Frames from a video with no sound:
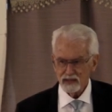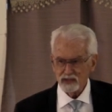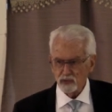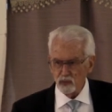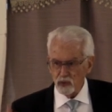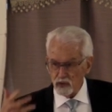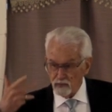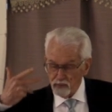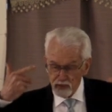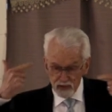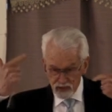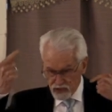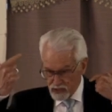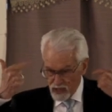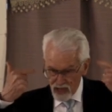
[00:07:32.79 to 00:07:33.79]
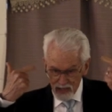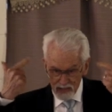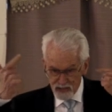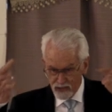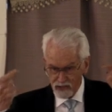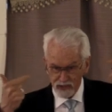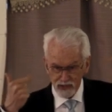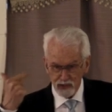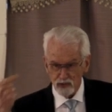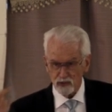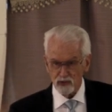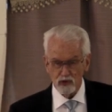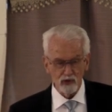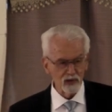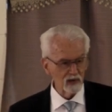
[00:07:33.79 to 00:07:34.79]
As it were, to put a
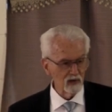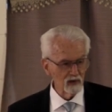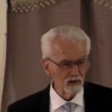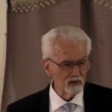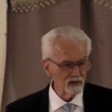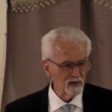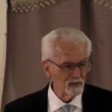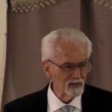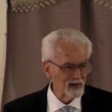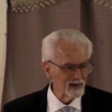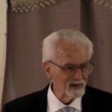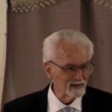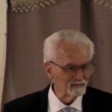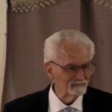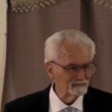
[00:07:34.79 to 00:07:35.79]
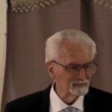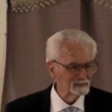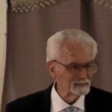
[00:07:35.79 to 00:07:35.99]
slideshow going on in your mind.